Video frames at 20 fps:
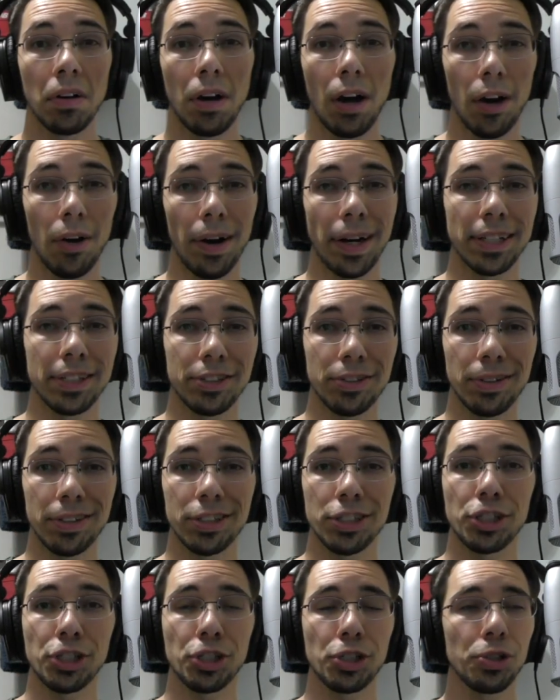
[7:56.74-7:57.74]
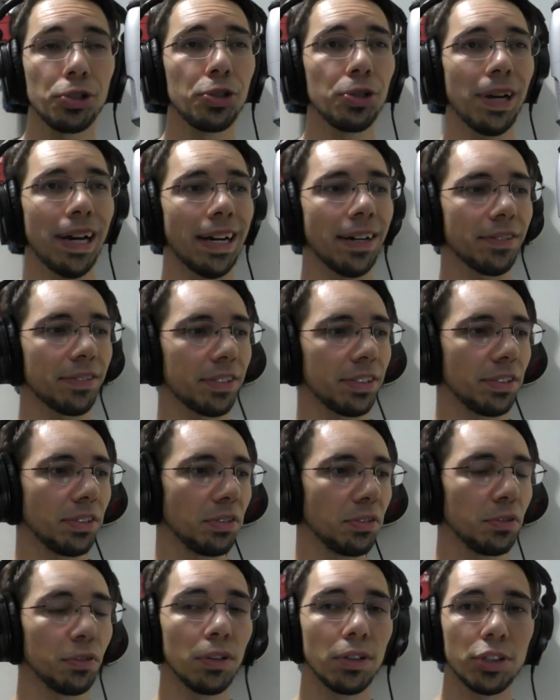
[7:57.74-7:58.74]
All right, so I just showed you how
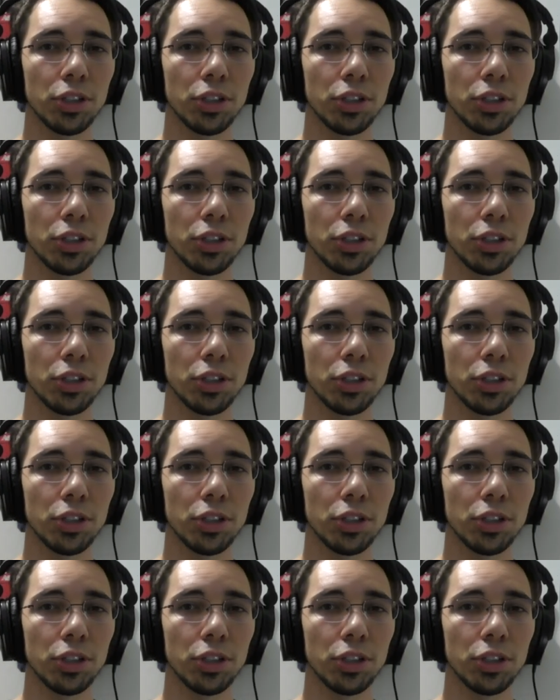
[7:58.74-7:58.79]
to